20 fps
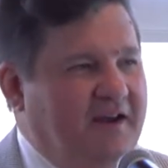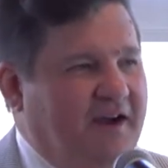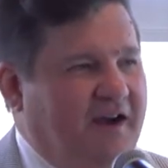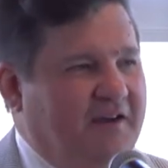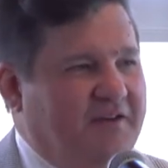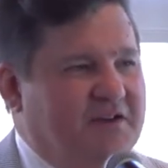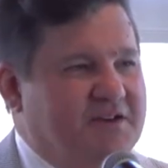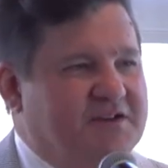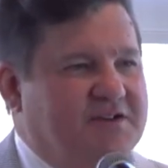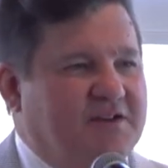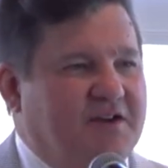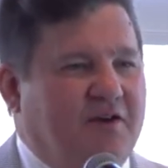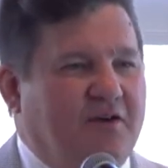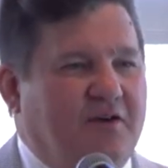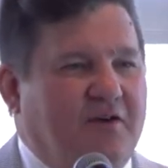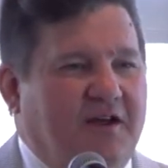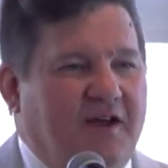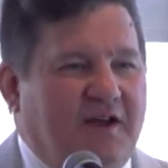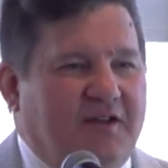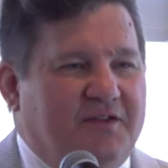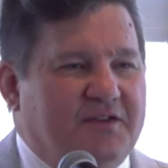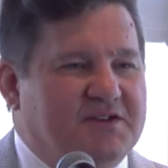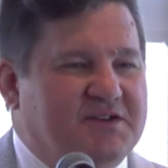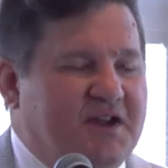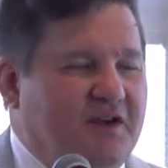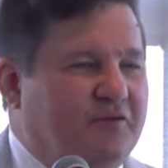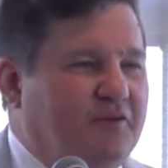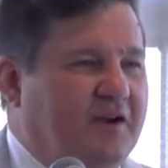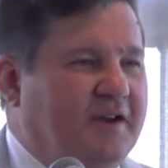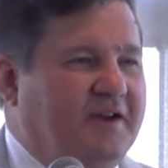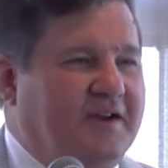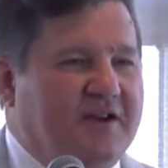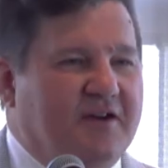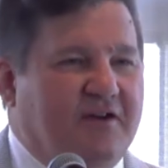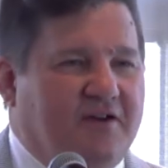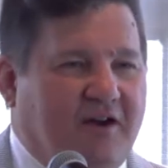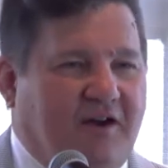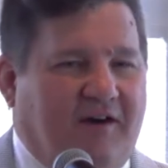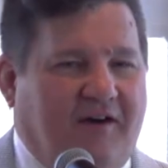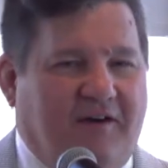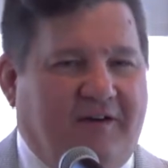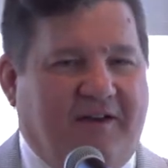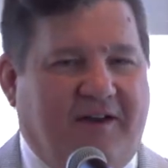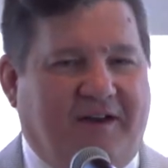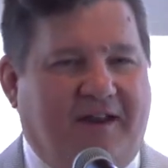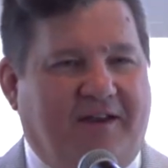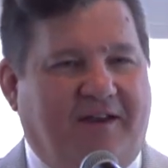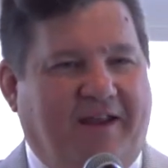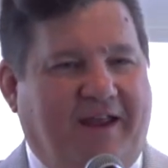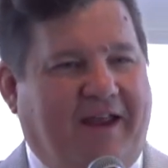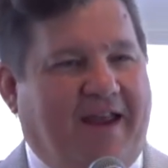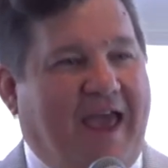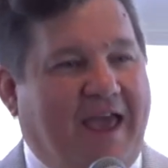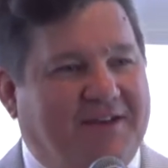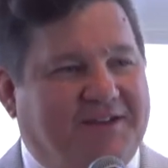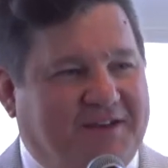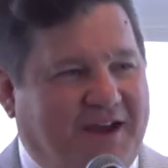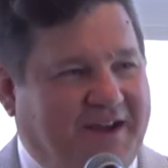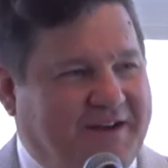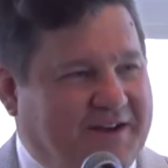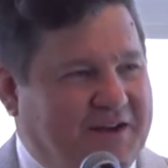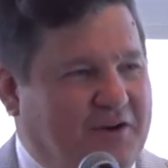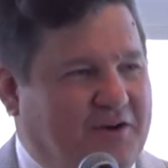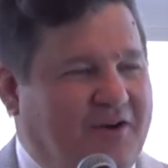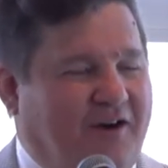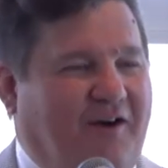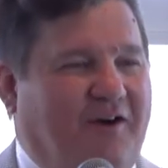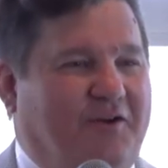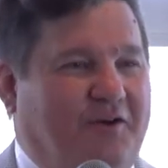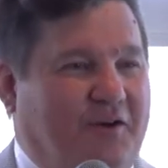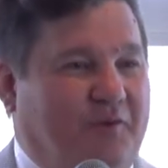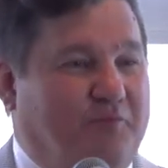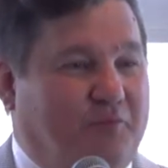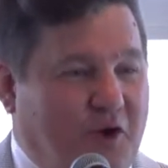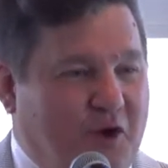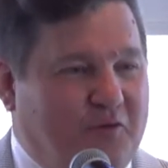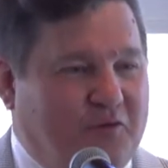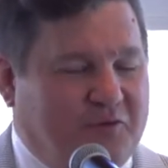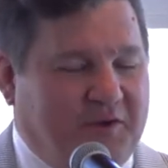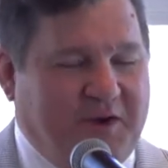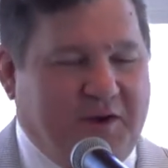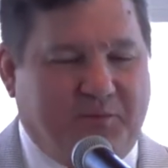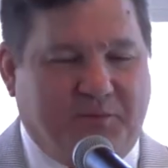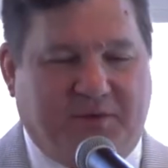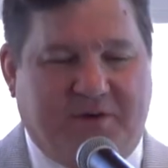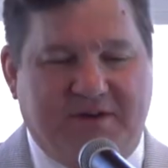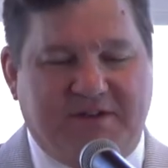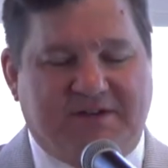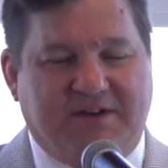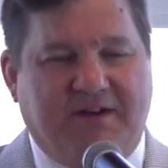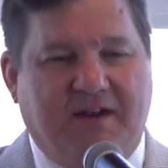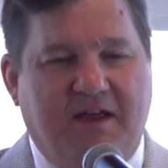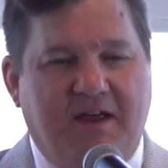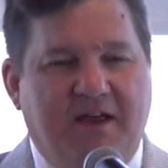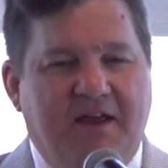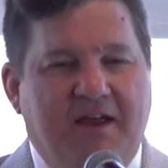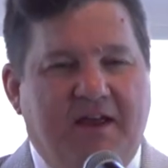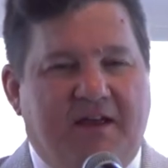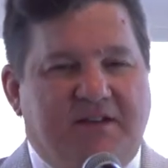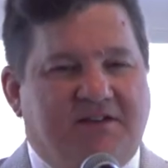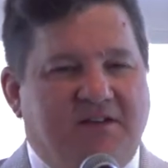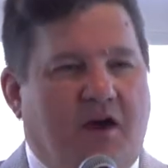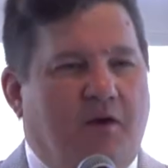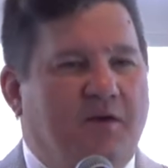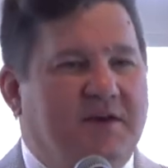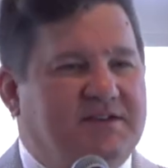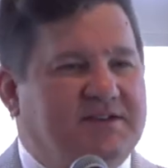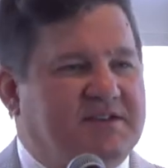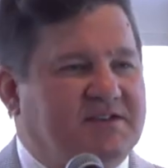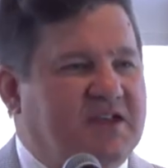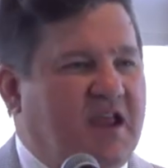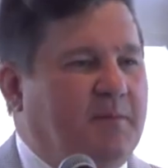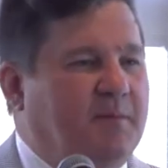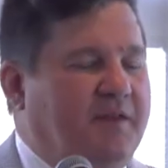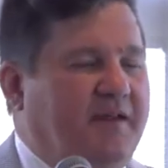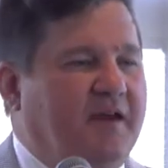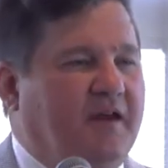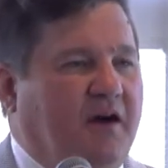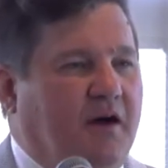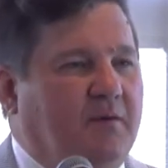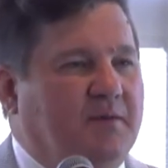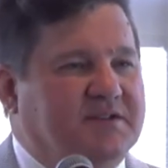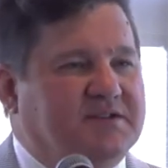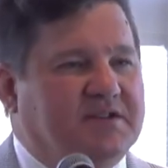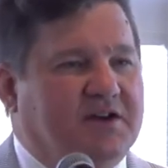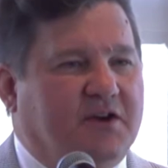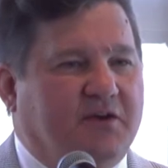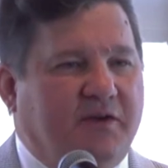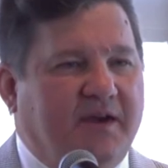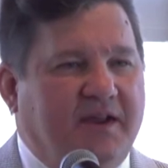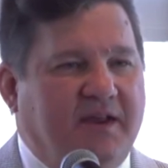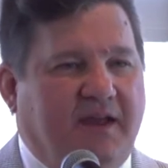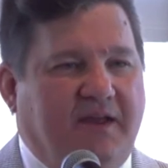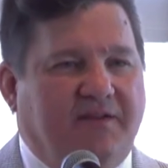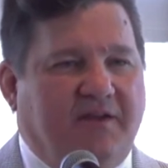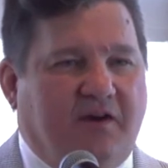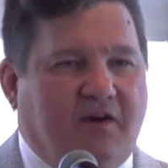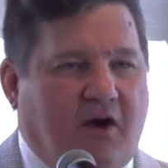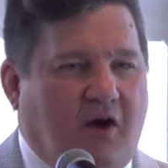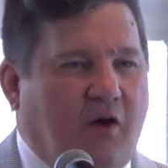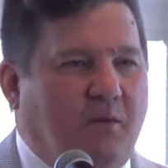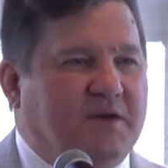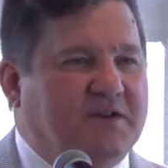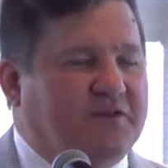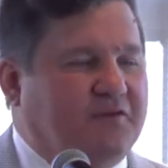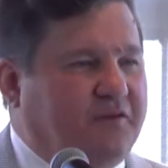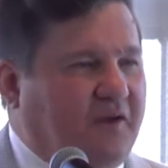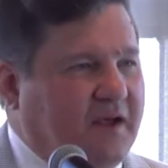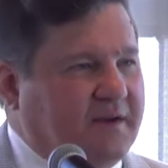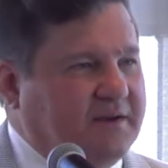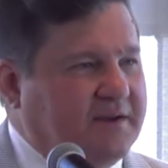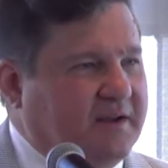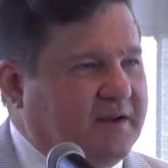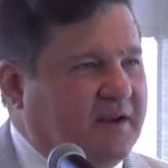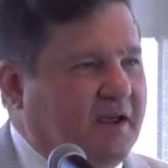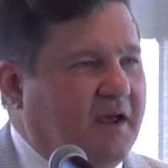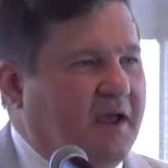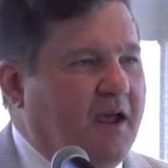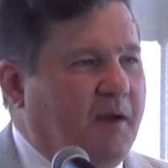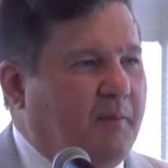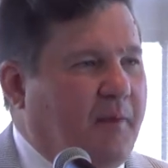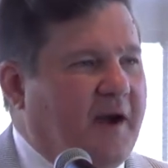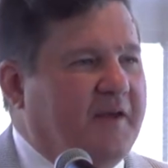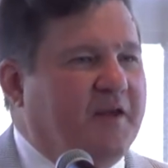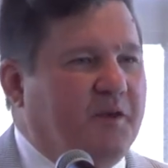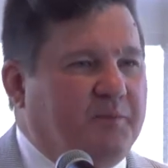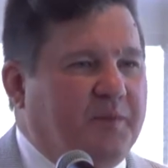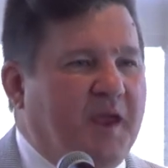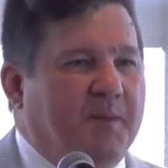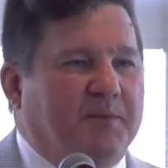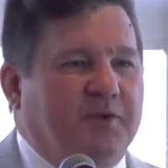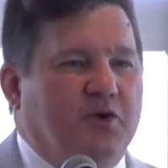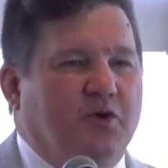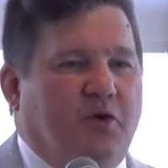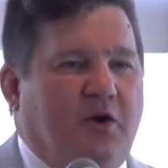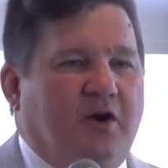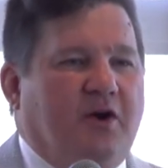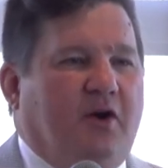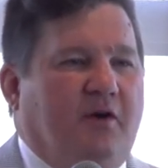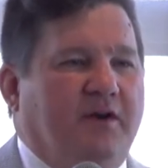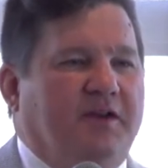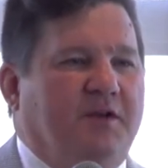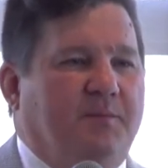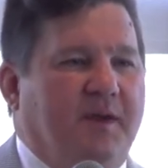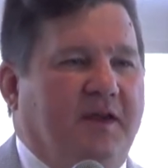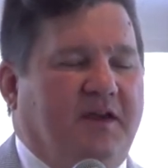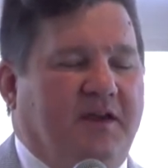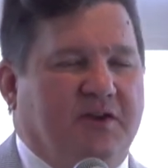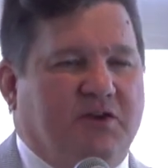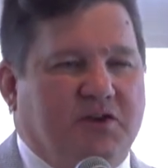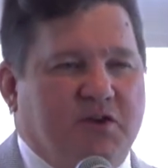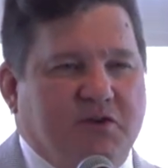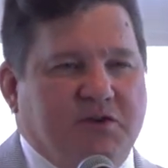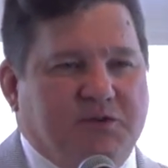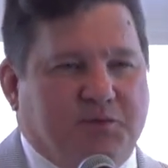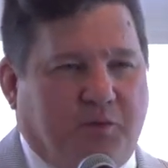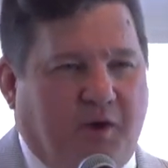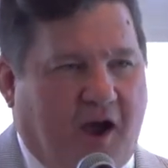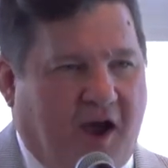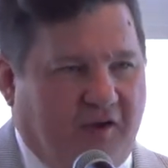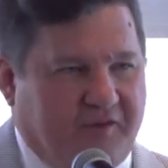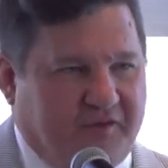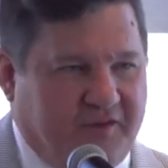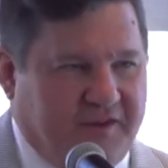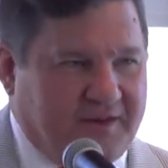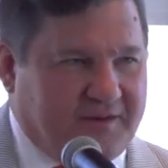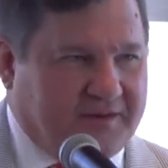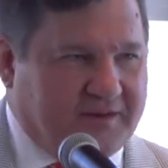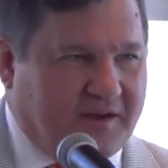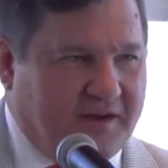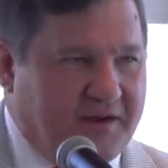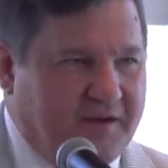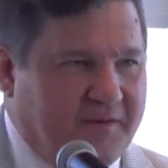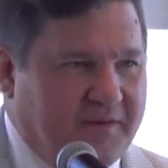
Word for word: There's never a neocon and an anti-neocon or a pro-freedom person. It's always the same, and they always agree, and they're always funded by the people who are going to make a huge profit